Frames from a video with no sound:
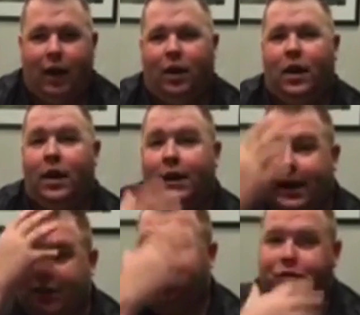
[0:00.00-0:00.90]
Now,
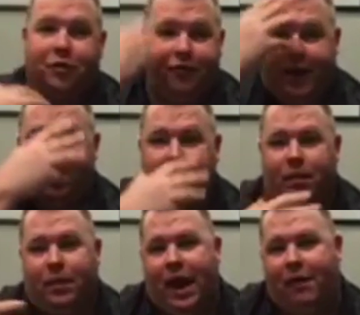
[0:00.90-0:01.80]
yes, you're the
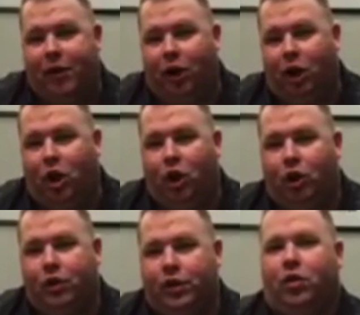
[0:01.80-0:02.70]
face of it, but having a
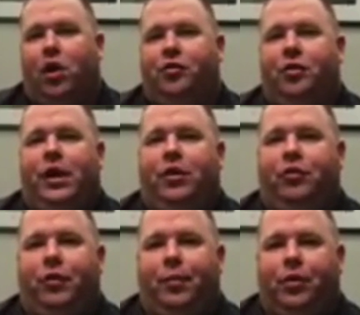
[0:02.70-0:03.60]
logo is also
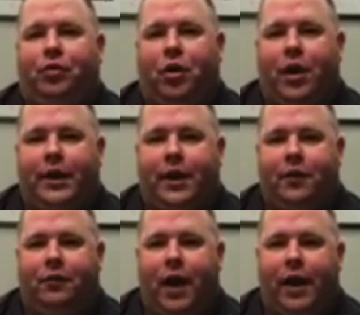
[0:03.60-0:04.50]
easier for people to start
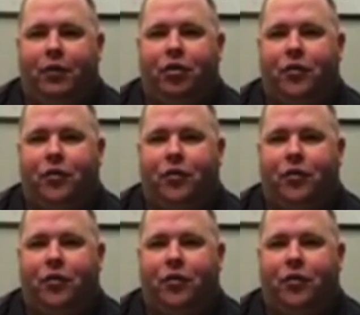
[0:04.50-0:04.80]
identifying.